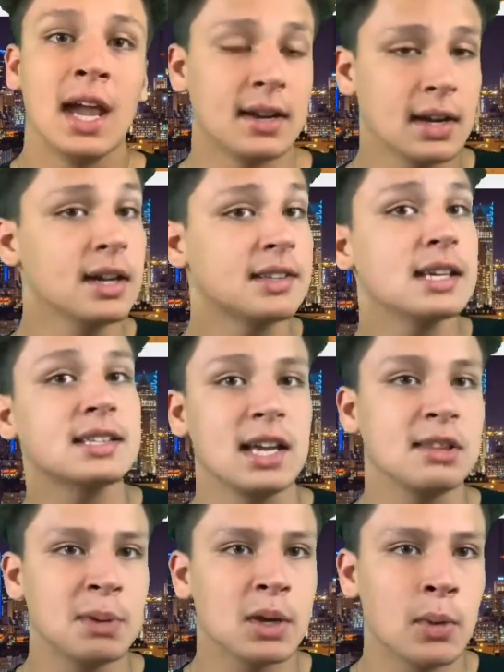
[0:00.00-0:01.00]
And they're going to take the
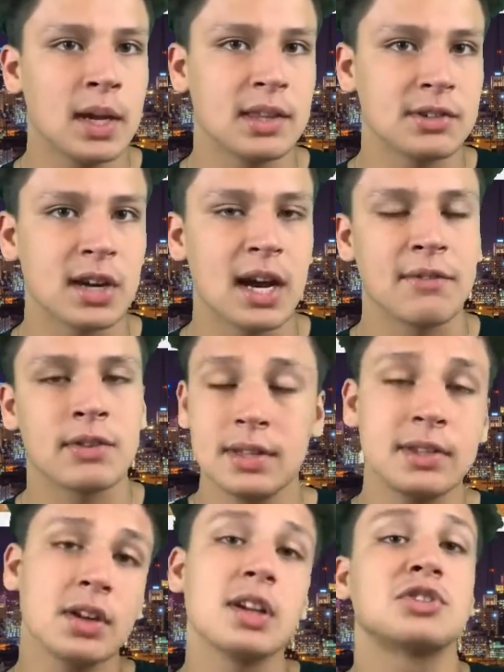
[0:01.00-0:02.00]
8th pick away in the draft.
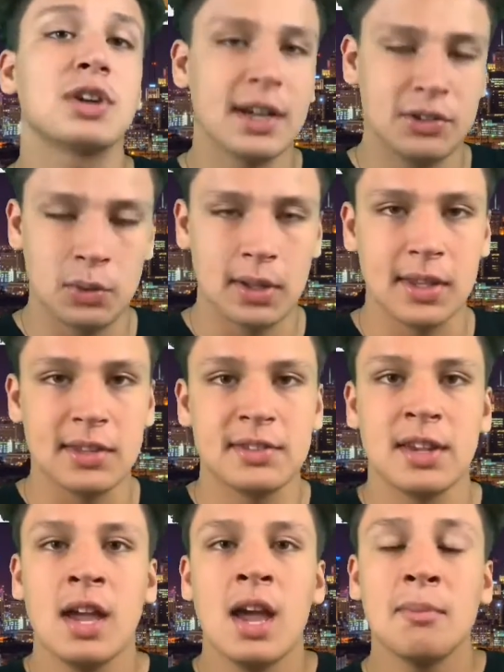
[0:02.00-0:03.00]
They're going to try to, at least.